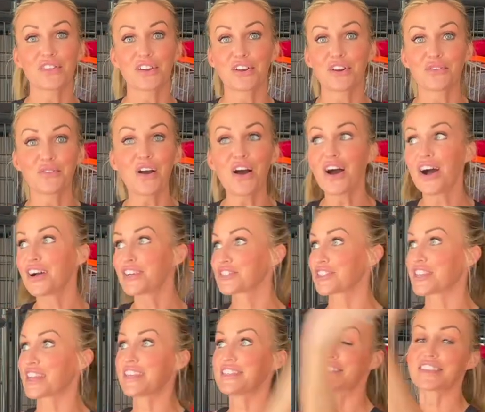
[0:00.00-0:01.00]
the garage
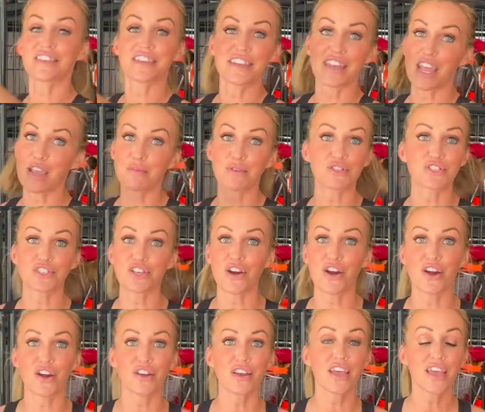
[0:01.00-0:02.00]
and into the neighbor's
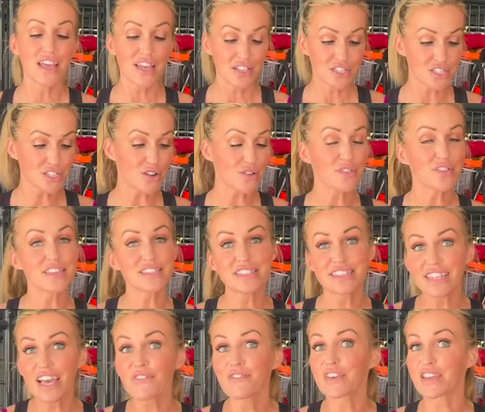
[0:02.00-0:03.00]
yard, so this
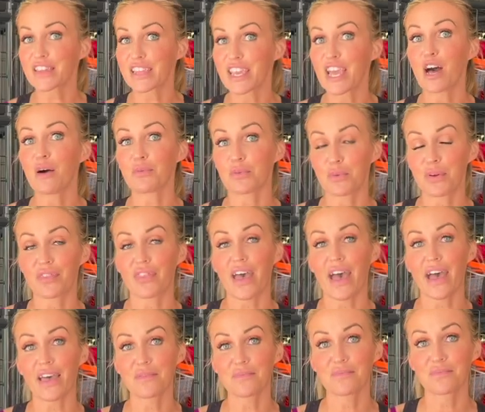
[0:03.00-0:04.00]
definitely helped with
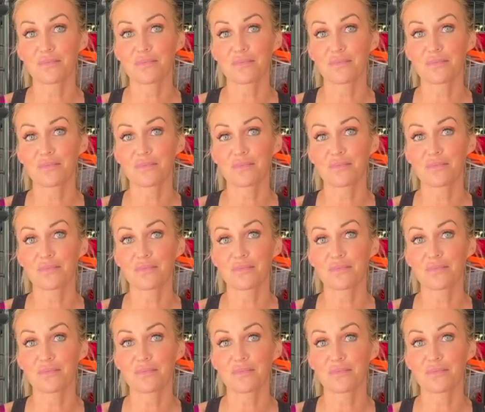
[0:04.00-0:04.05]
that.